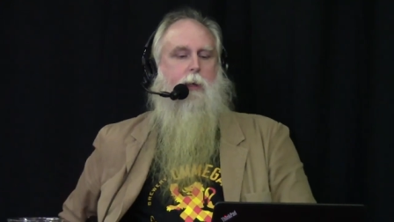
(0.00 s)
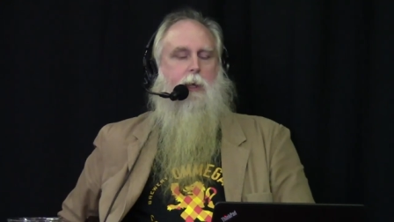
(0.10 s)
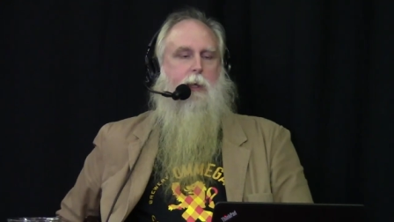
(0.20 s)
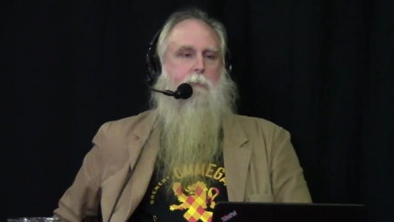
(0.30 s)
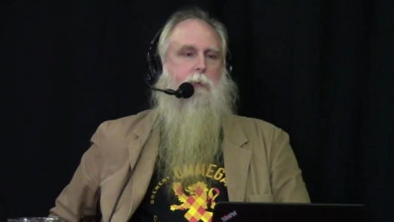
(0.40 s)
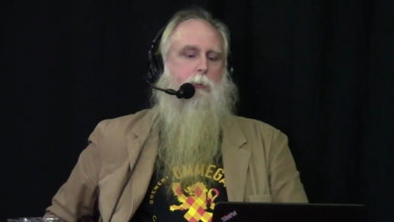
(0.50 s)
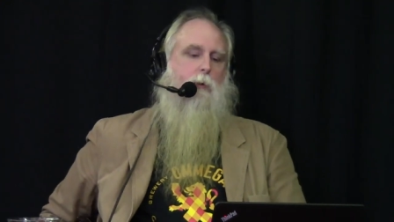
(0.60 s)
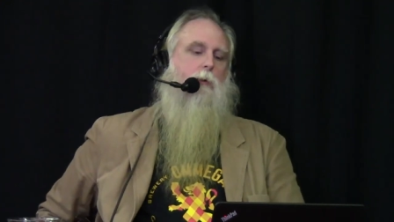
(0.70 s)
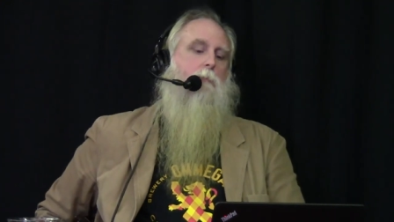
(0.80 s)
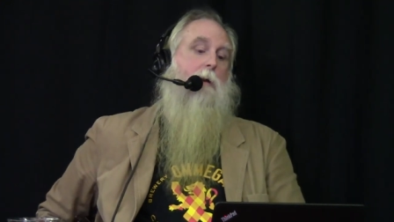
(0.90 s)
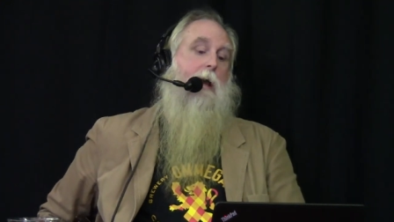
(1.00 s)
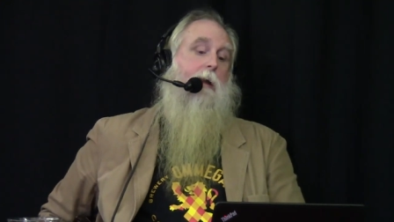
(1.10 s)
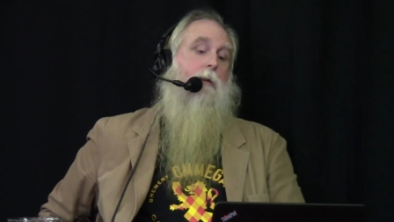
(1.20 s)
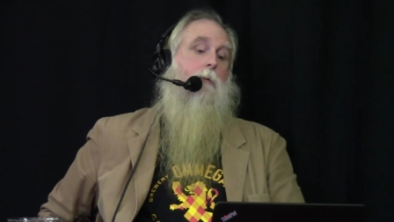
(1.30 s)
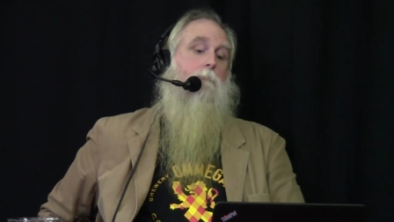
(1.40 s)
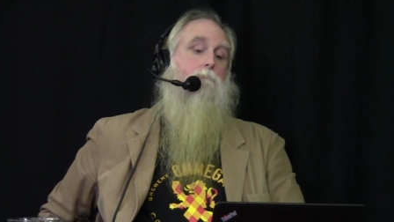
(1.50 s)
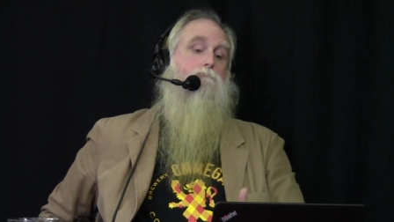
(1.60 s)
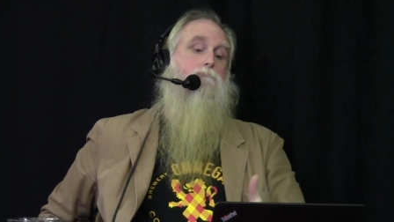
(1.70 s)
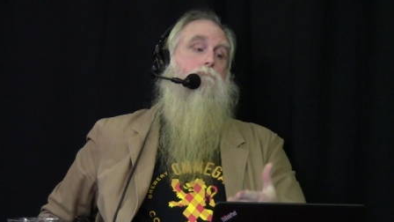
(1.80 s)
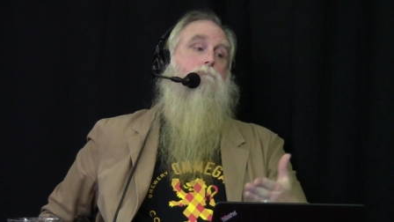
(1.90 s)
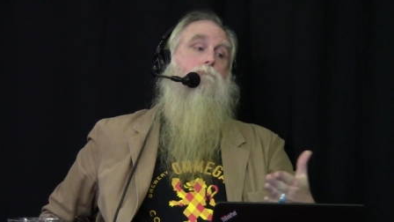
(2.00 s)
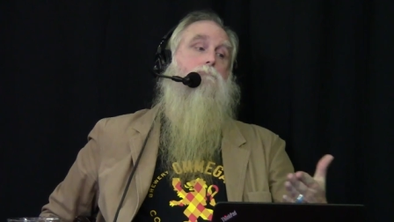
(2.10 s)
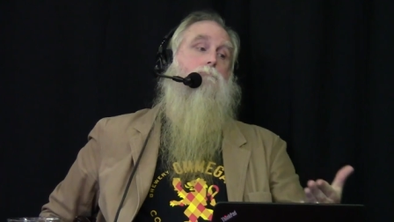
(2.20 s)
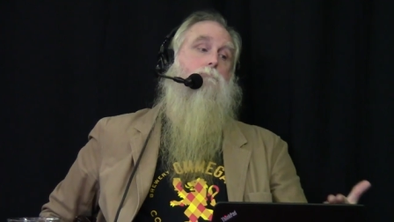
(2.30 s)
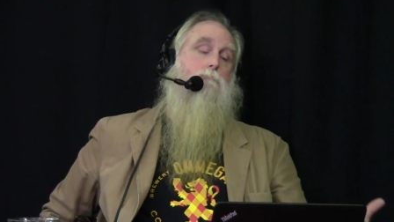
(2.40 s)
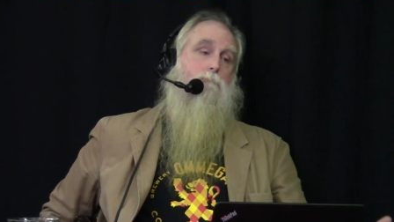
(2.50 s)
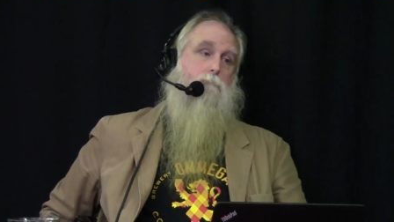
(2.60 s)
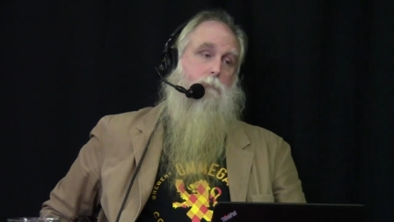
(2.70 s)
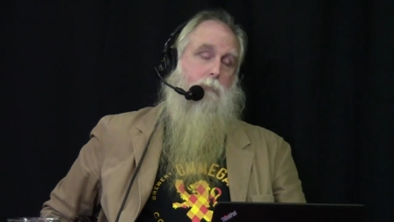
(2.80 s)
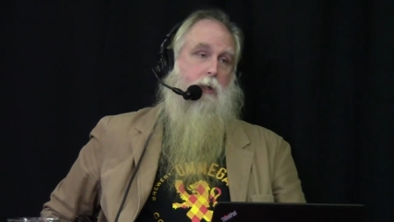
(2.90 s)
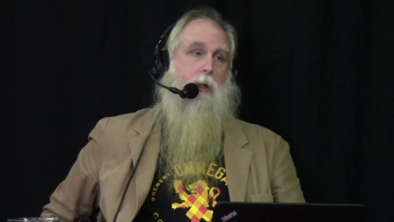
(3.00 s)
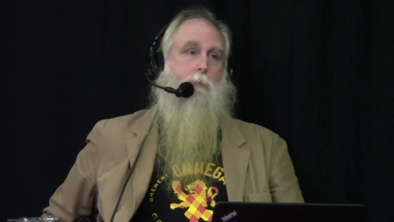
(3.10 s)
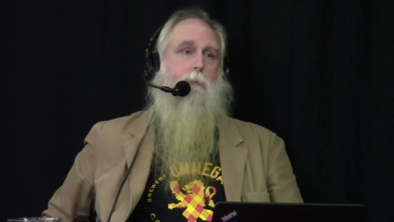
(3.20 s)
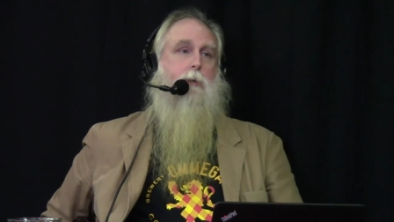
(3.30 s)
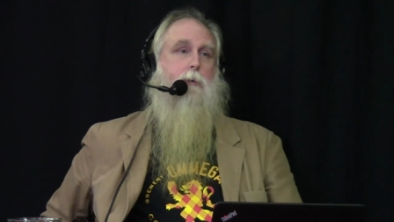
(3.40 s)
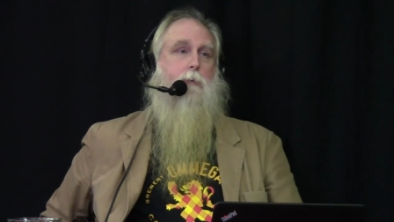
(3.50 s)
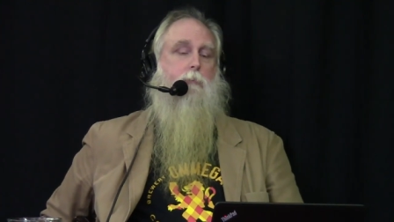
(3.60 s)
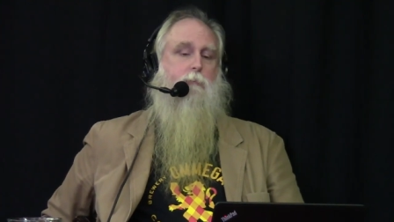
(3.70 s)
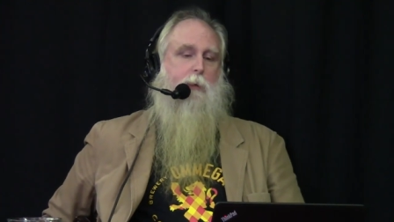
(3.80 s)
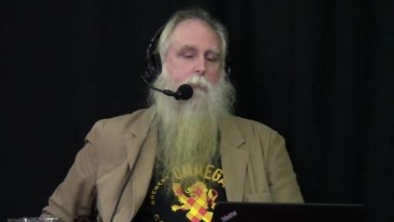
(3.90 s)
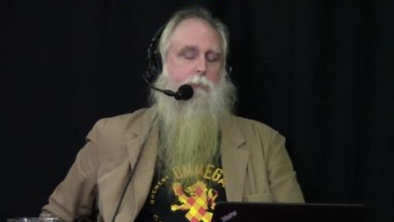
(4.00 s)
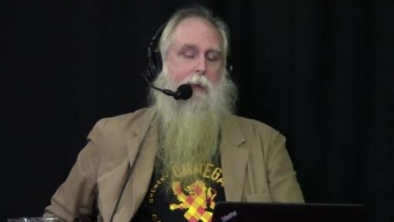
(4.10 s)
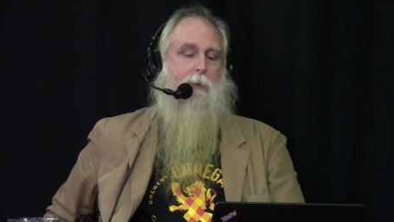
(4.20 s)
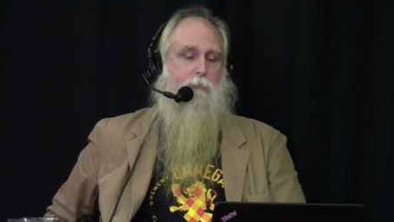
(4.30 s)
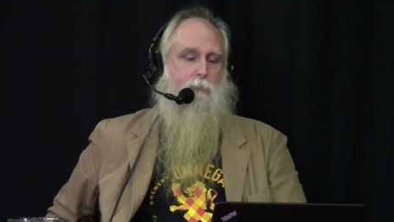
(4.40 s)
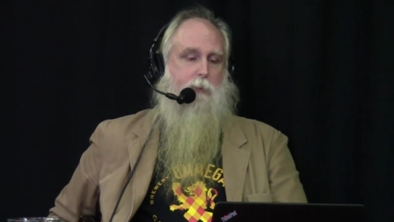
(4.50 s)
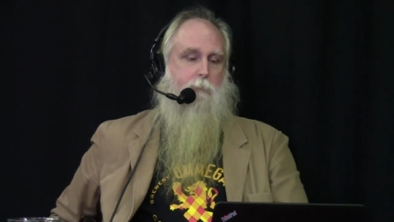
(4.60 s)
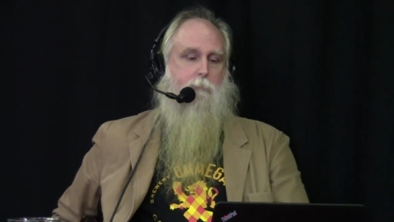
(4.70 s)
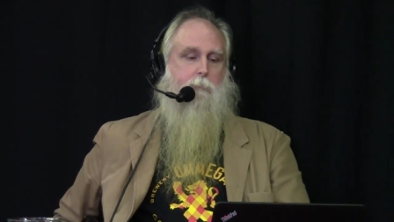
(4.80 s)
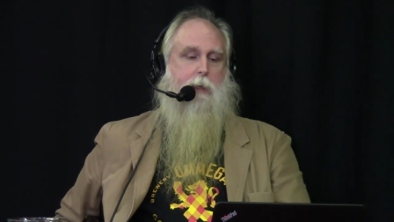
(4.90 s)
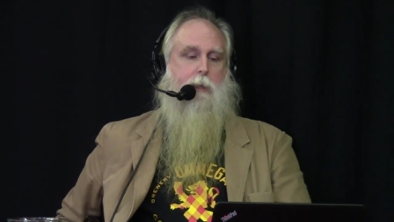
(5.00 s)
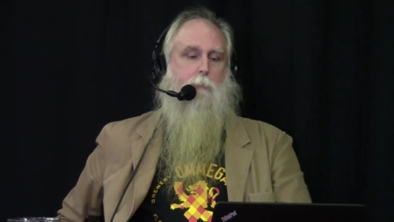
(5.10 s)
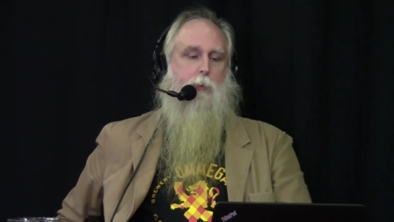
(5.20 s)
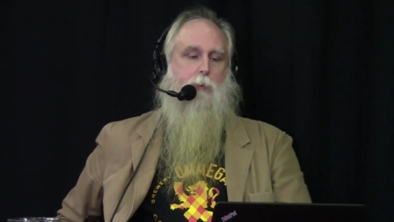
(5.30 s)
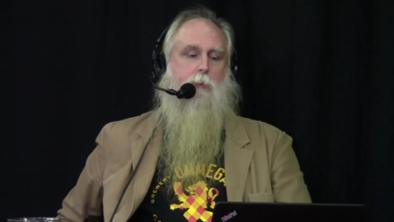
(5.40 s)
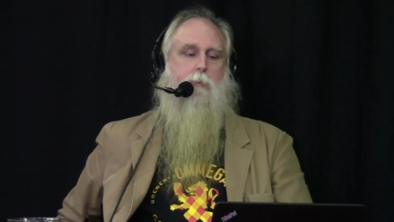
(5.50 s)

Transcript: And if you go back enough years, that was actually a viable